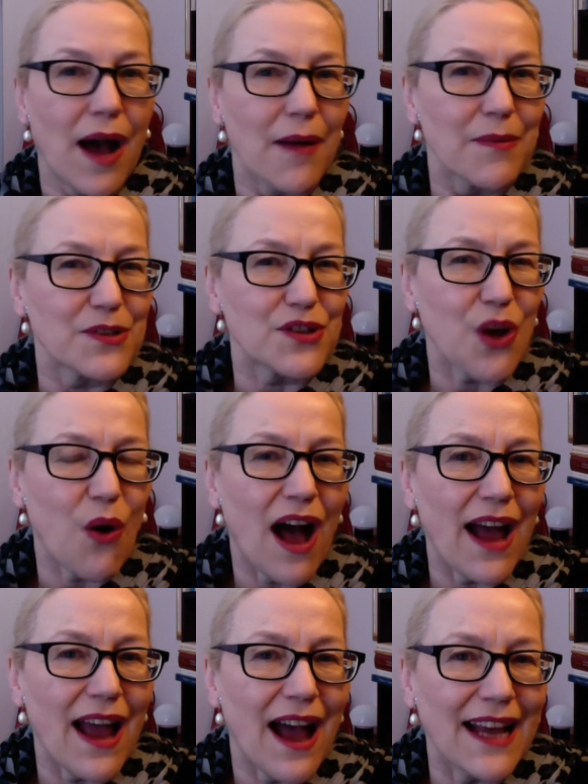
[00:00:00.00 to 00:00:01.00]
So I,
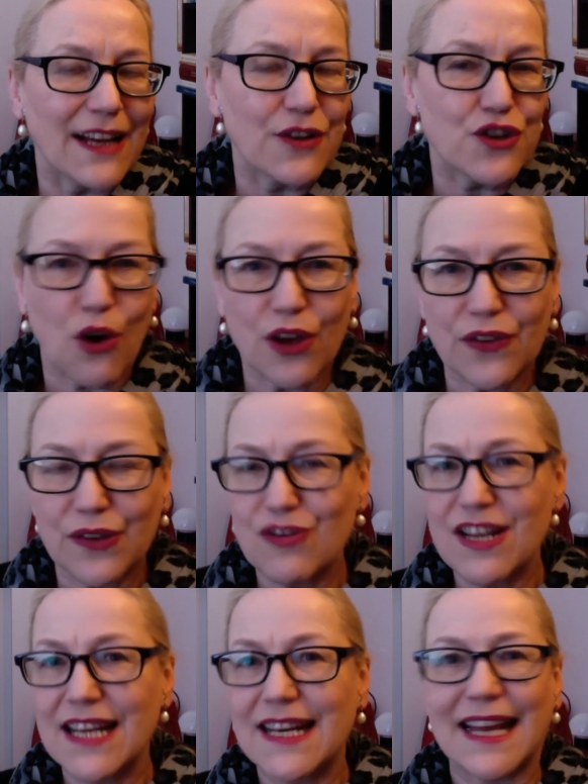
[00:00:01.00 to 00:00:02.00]
I enjoyed the
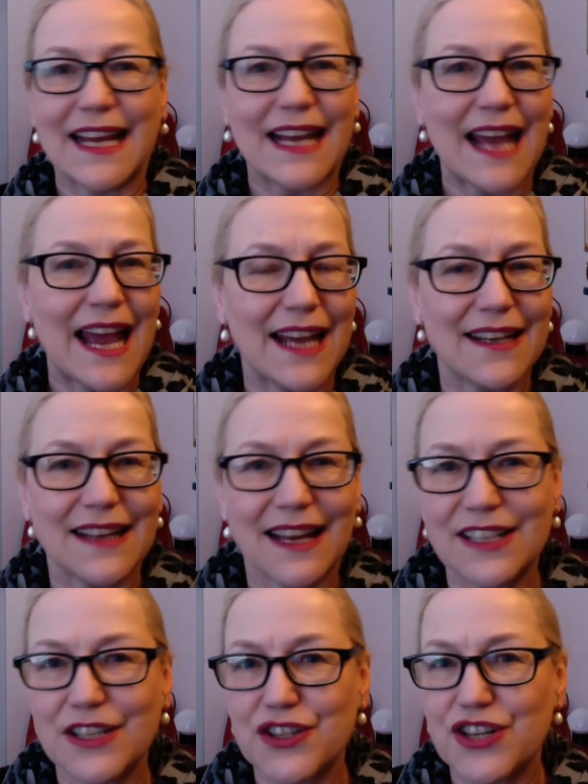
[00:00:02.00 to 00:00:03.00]
reading, and
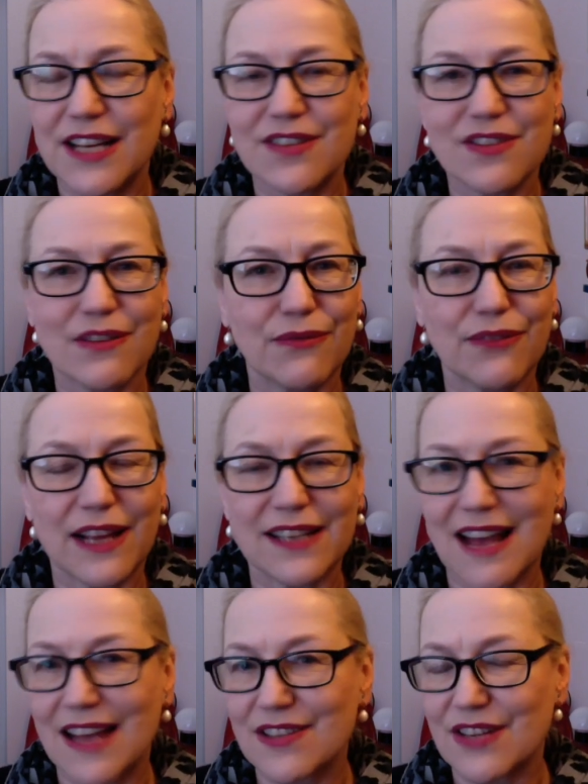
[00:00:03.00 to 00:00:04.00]
Adichie is a
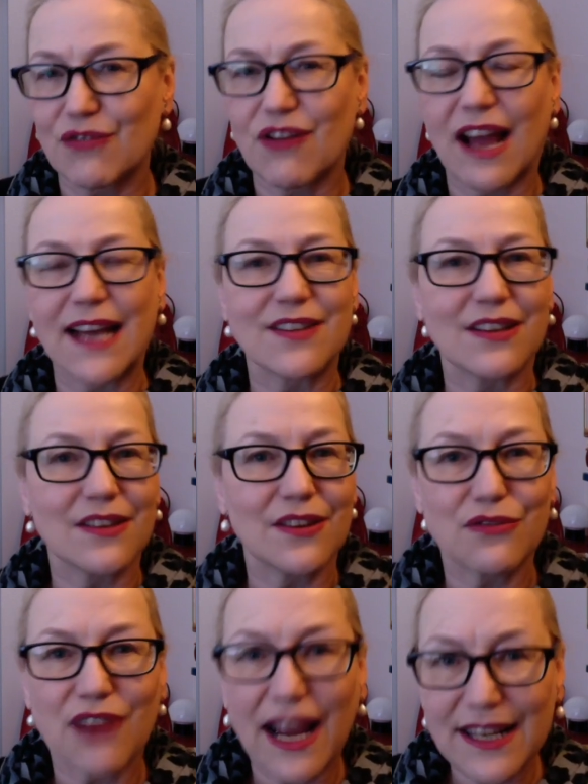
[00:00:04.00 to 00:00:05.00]
fantastic writer. The
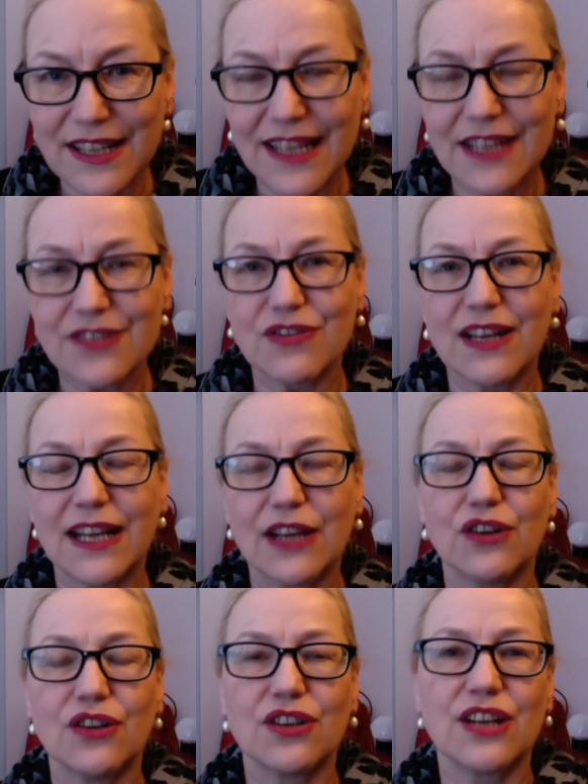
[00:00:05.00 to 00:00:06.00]
writing is really good,